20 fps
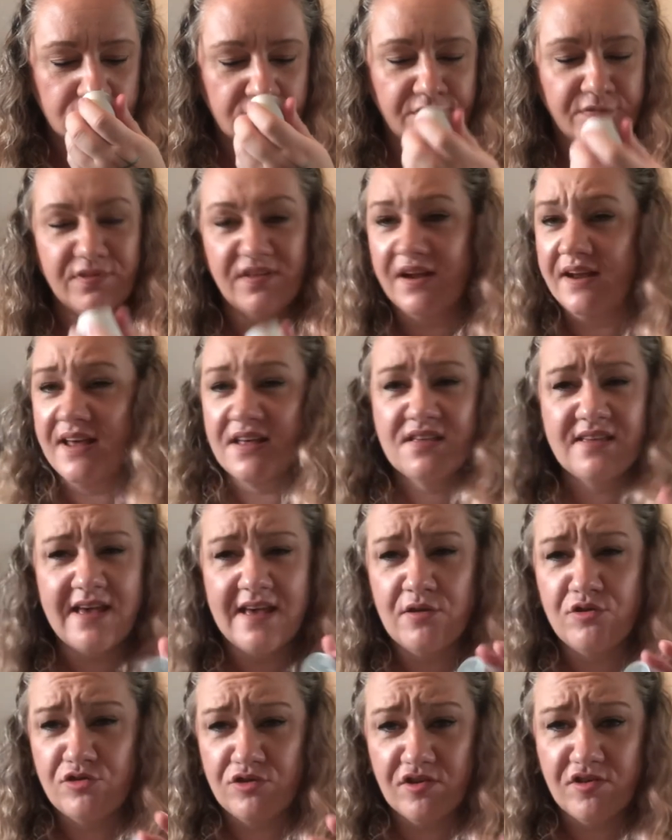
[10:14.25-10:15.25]
There is,
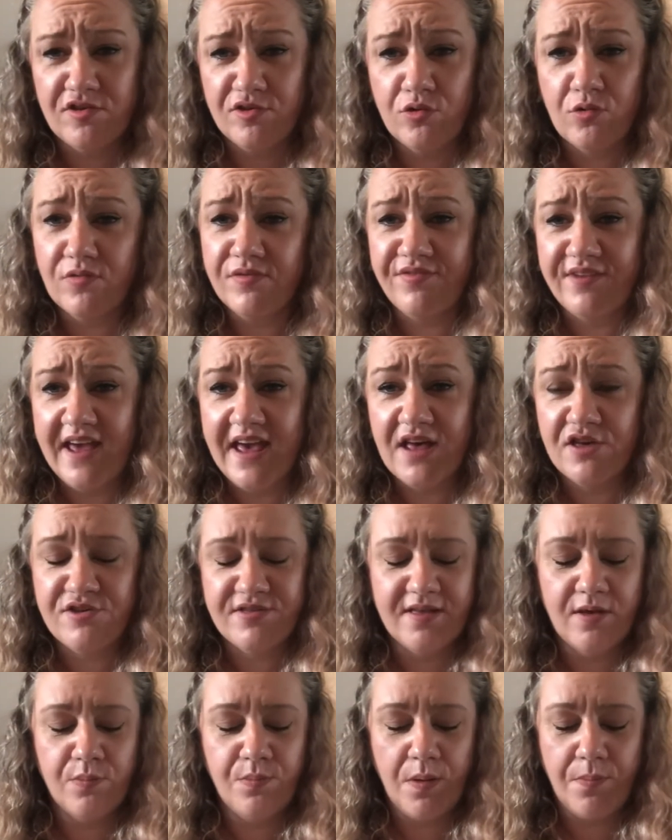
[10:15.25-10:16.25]
it's just so fresh.
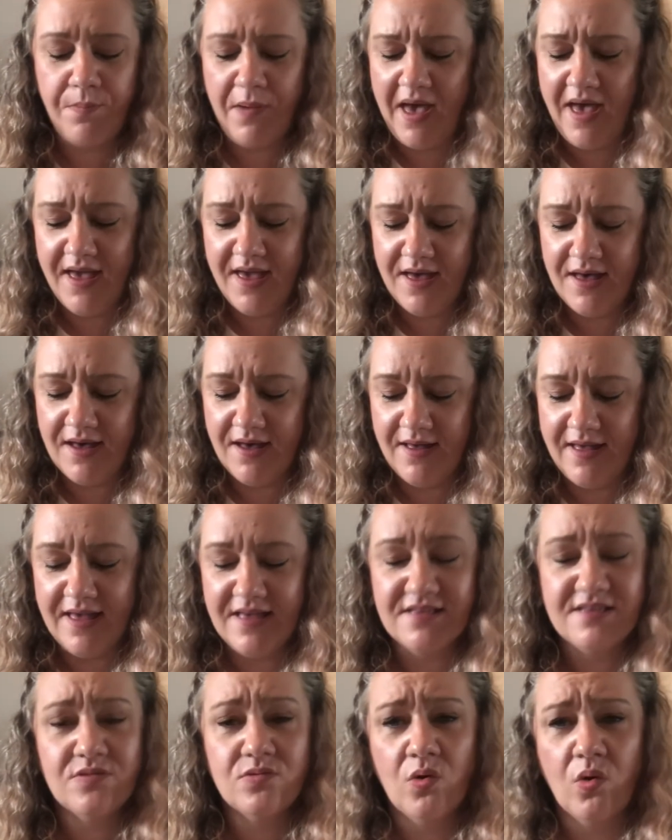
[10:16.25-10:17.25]
Now, papaya
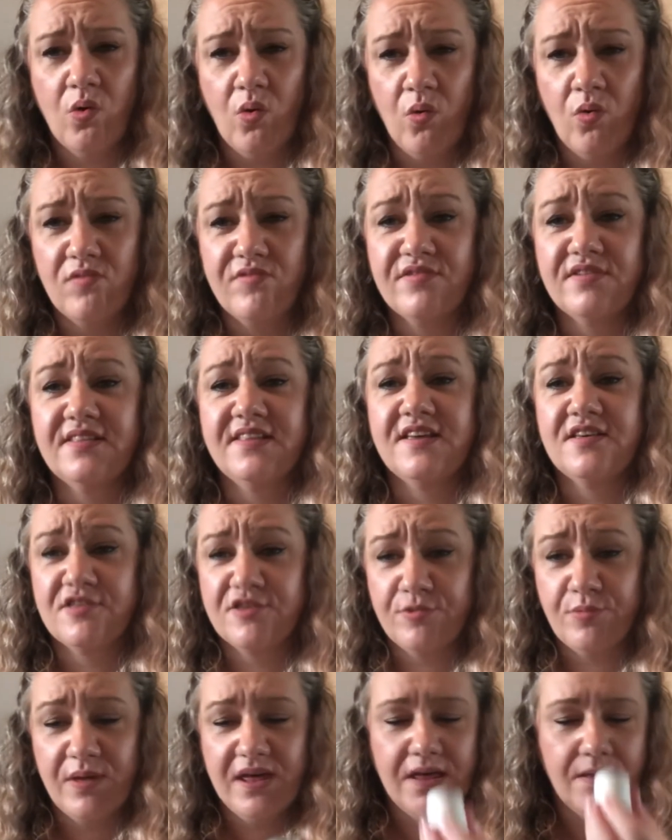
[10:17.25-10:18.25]
is not overly
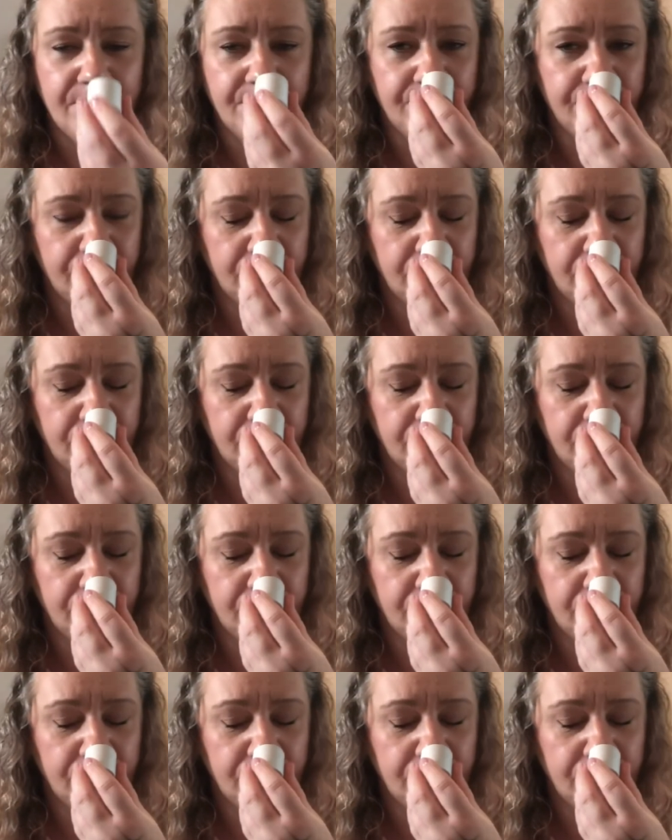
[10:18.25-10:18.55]
sweet.